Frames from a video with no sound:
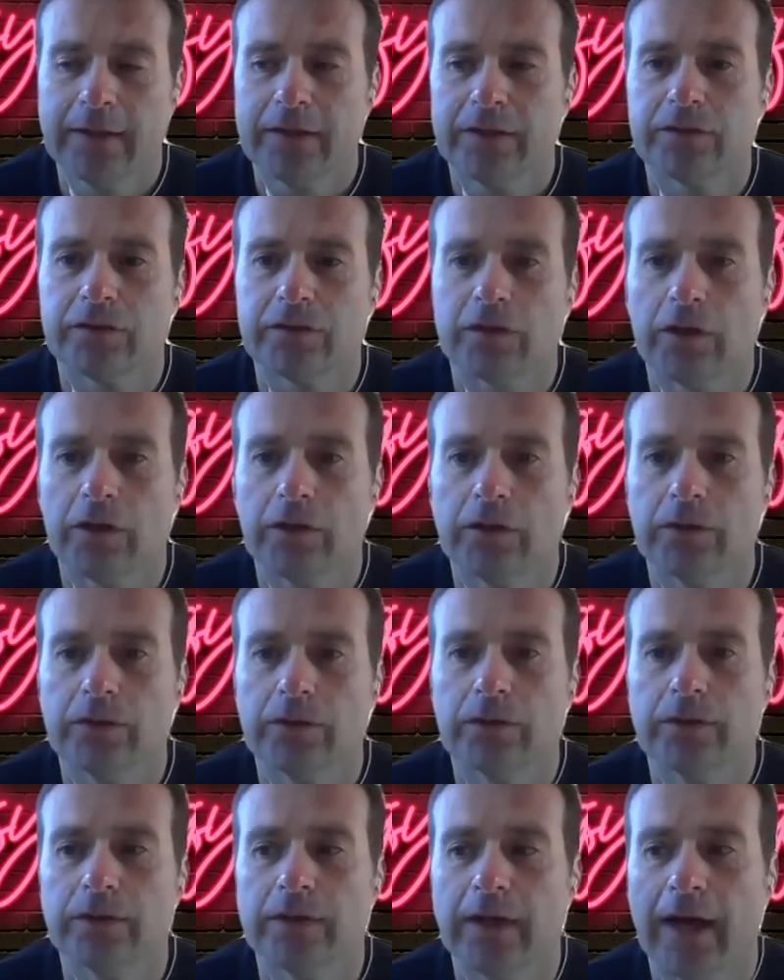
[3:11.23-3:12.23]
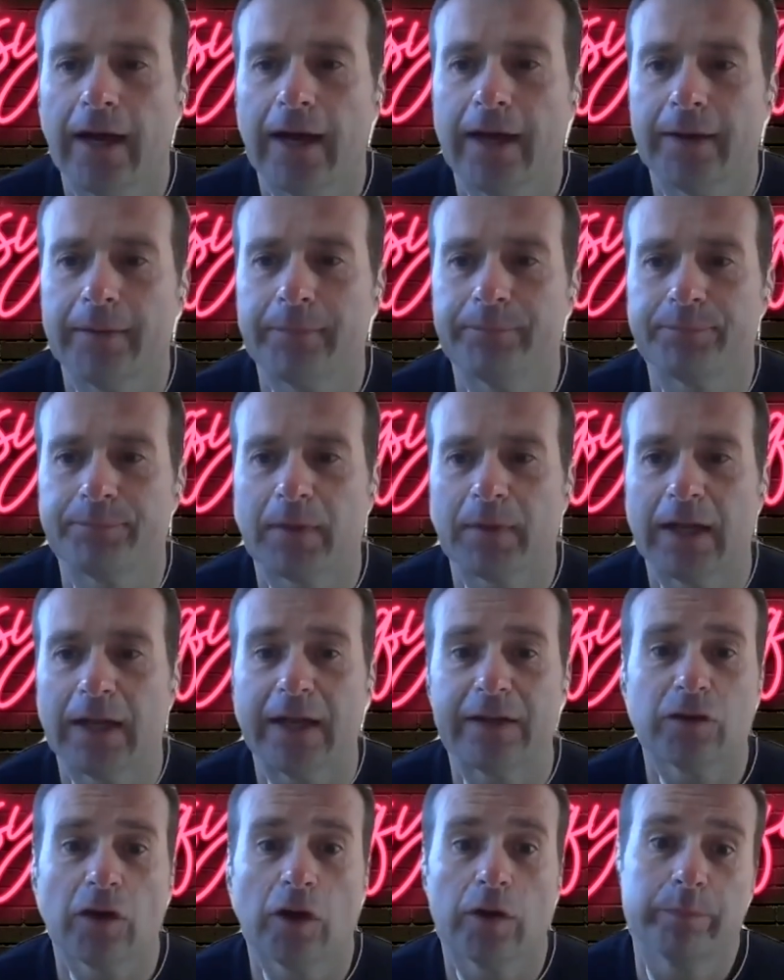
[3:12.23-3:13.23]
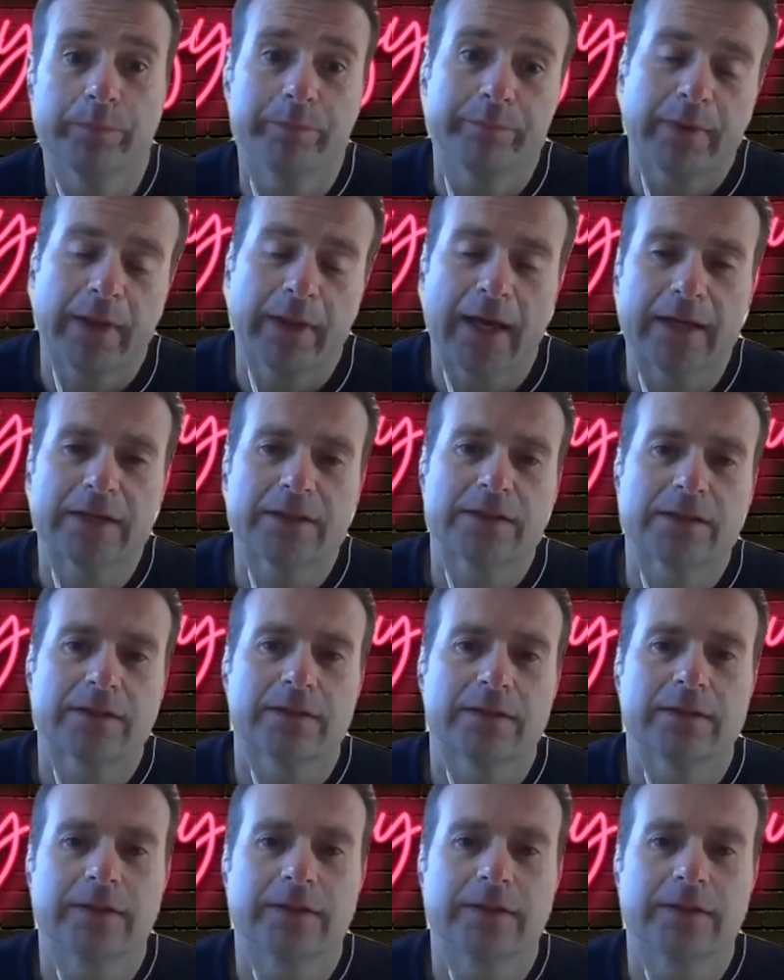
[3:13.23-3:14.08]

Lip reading: So let's hope that,